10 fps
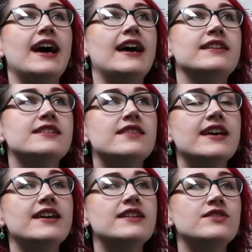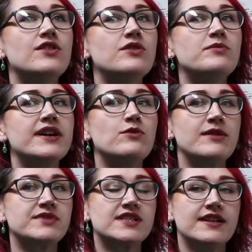And then on my
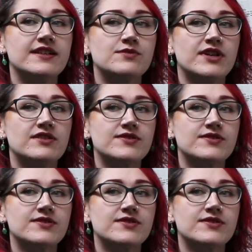website as well,